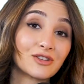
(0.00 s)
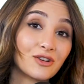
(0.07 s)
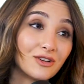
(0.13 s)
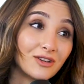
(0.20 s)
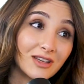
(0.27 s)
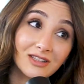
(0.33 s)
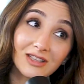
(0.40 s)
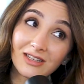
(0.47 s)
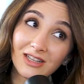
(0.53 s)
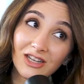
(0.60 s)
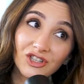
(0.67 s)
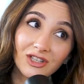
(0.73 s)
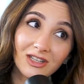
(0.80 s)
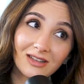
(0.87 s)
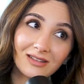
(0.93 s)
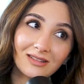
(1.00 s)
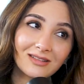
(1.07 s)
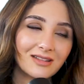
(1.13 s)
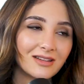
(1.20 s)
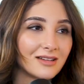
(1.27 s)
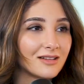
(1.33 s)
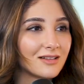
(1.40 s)
So
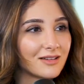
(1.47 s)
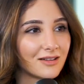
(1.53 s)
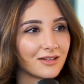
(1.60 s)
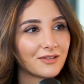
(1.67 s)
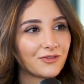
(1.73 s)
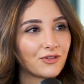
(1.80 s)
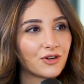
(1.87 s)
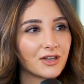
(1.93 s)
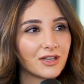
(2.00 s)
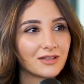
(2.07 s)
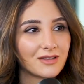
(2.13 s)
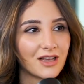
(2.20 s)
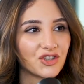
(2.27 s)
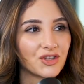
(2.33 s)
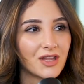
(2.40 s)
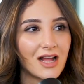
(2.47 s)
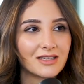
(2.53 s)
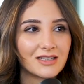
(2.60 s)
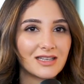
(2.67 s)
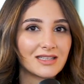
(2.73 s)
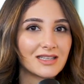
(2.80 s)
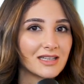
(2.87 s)
international foreign
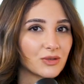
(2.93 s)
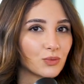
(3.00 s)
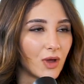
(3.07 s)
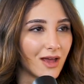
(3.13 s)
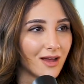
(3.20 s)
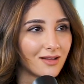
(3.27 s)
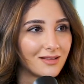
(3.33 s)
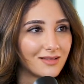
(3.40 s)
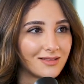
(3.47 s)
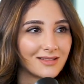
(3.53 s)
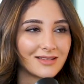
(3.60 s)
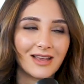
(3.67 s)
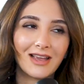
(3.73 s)
nationalities as well,